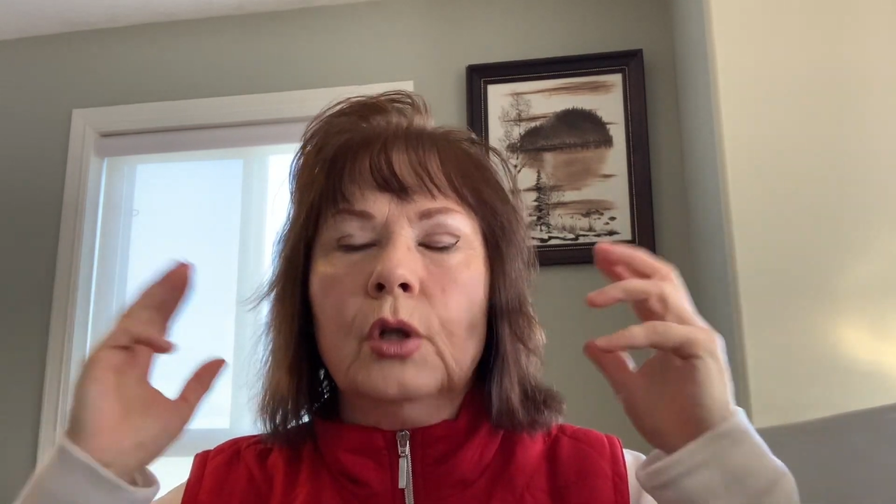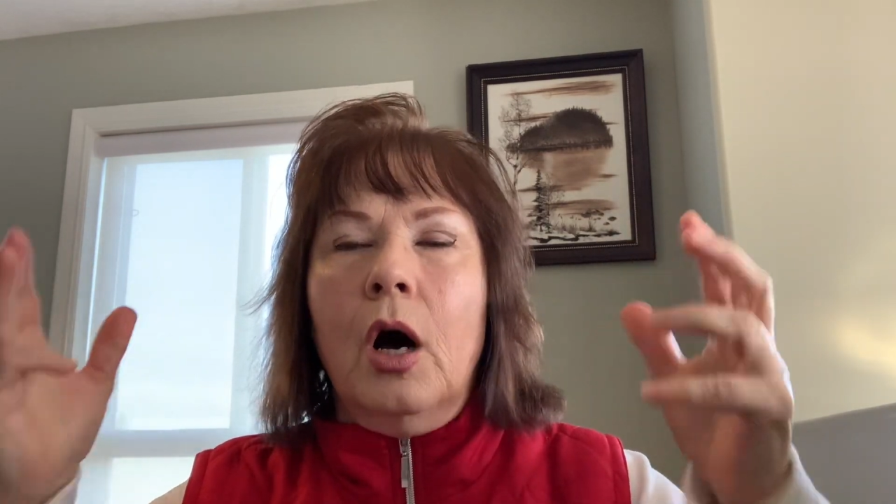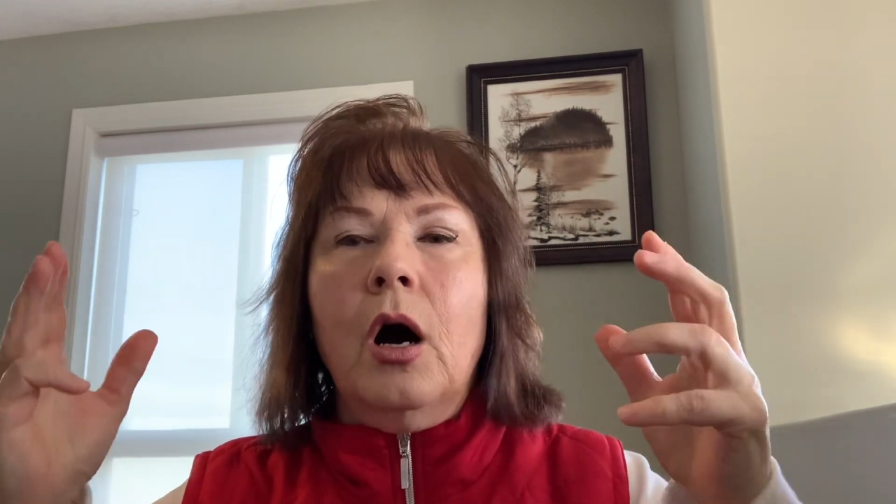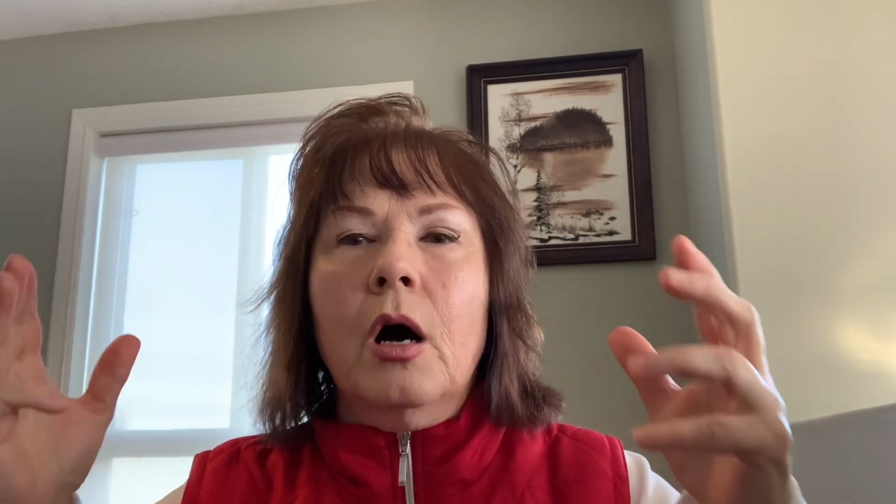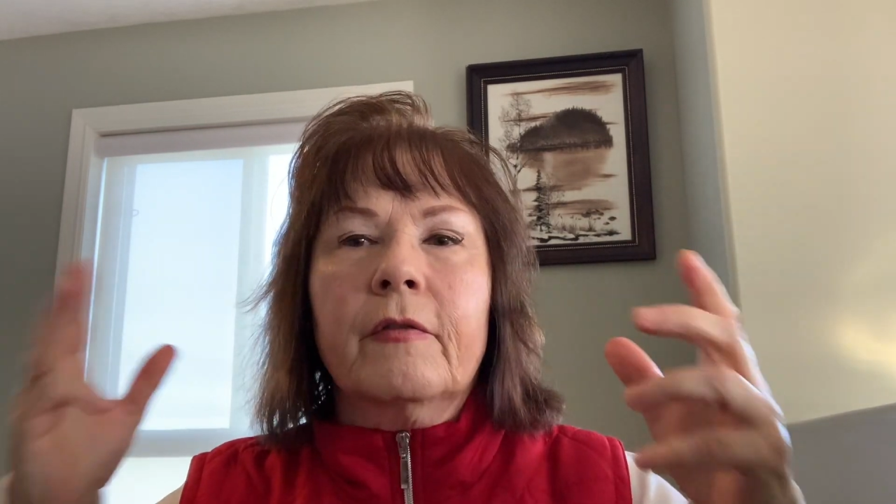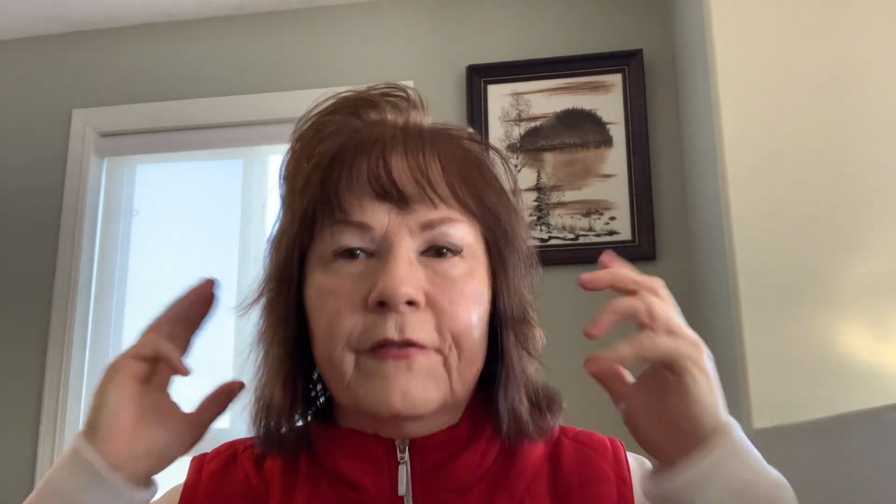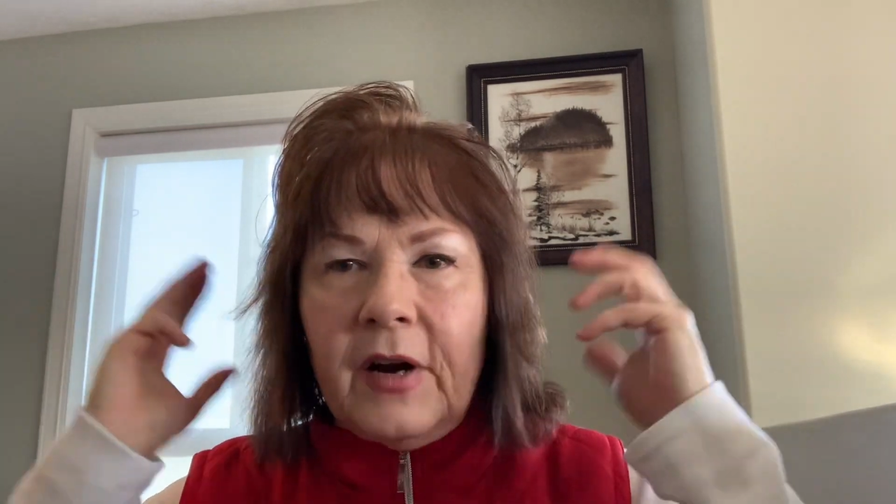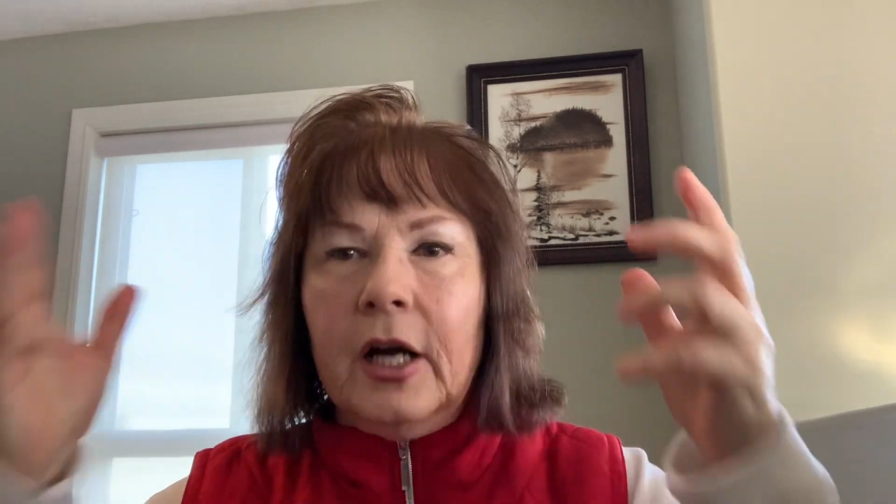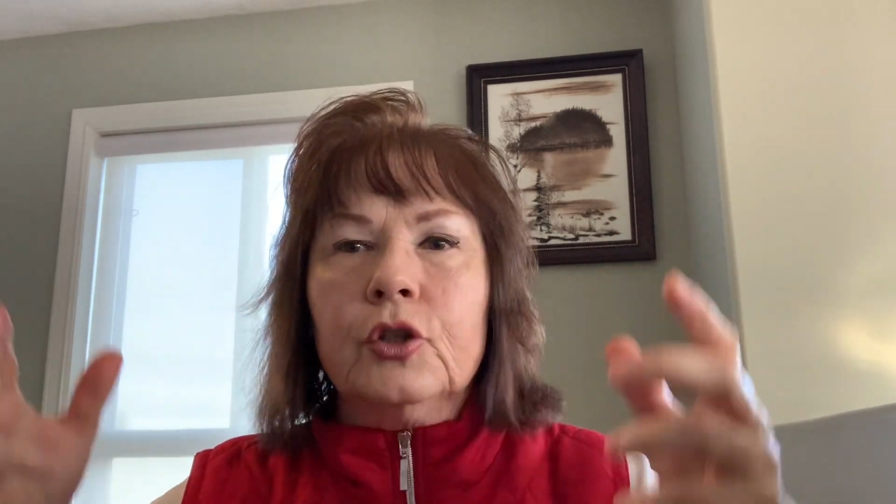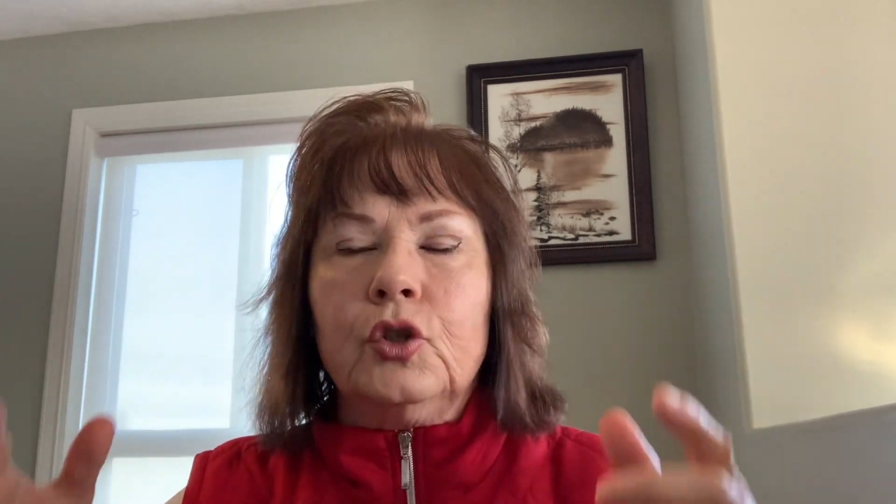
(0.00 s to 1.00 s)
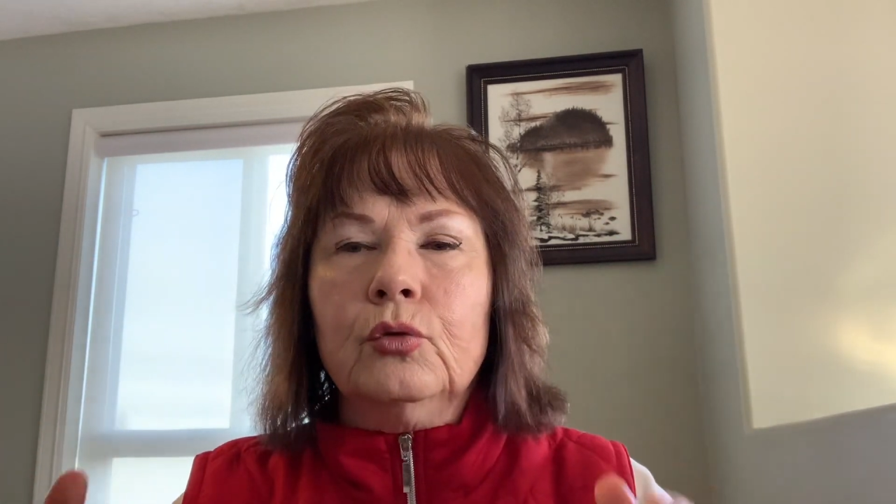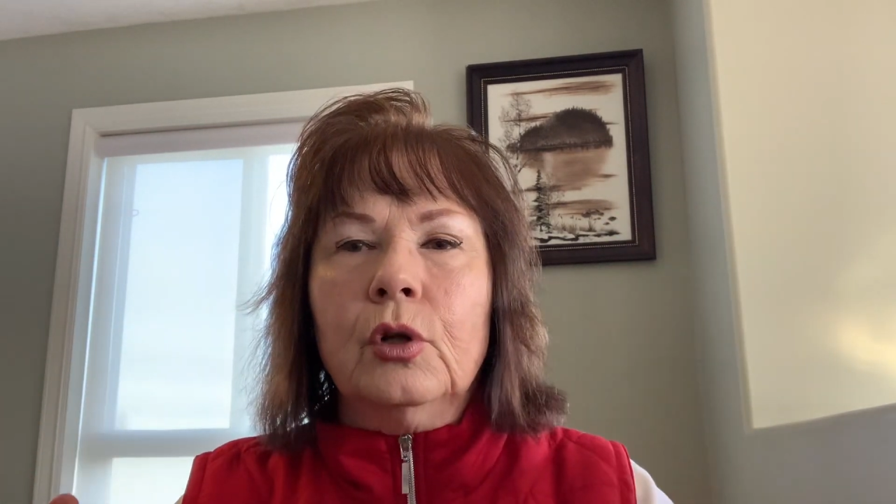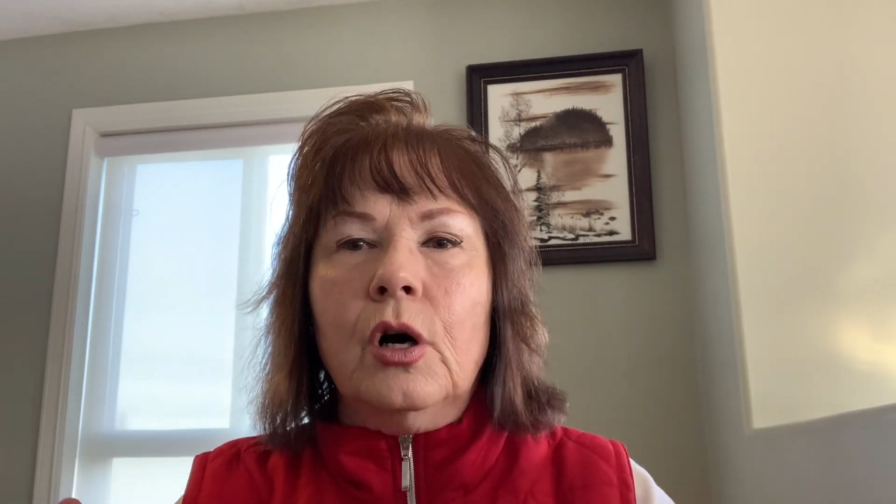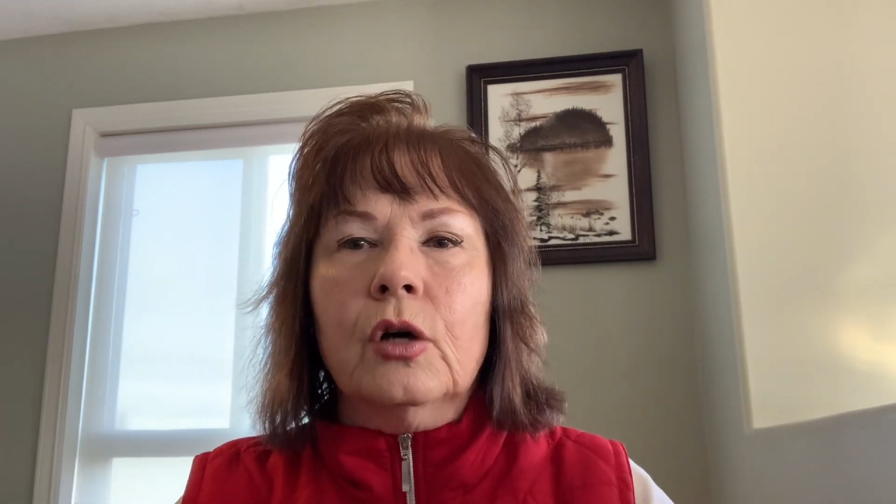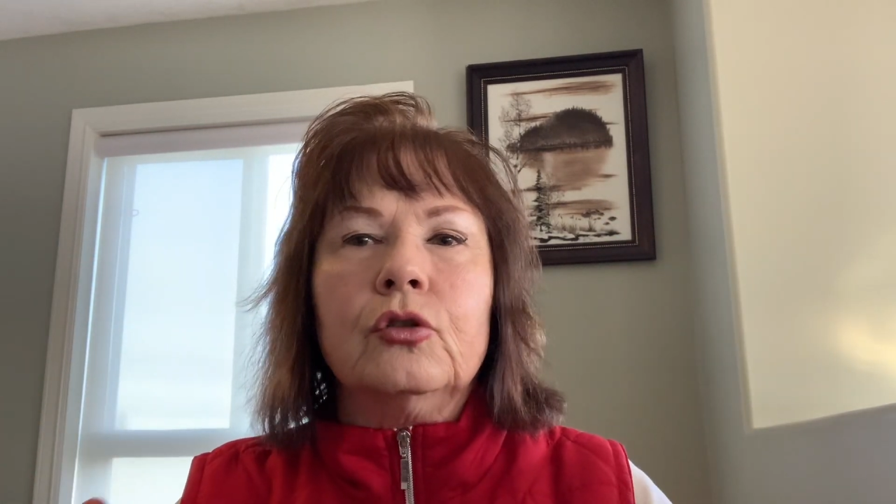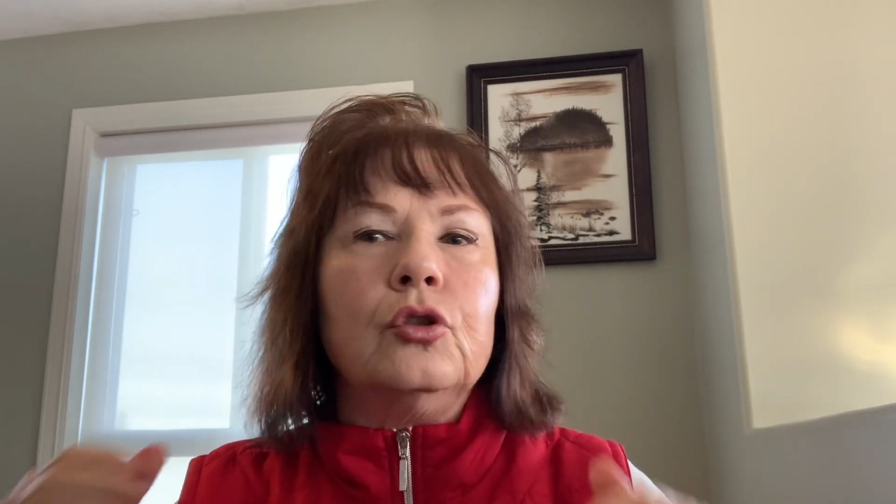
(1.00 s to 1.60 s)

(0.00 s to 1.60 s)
long,